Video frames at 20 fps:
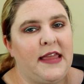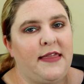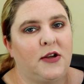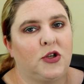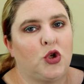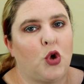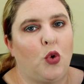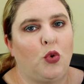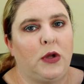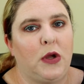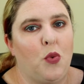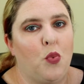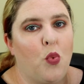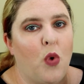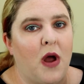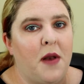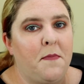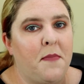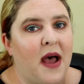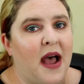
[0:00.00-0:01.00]
and there's only
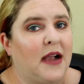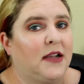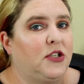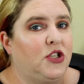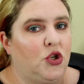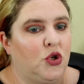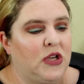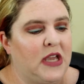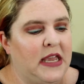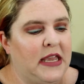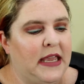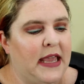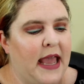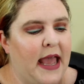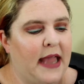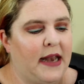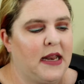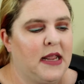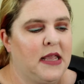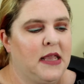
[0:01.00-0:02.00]
1 box you can
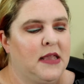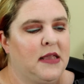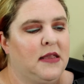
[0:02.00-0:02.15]
get.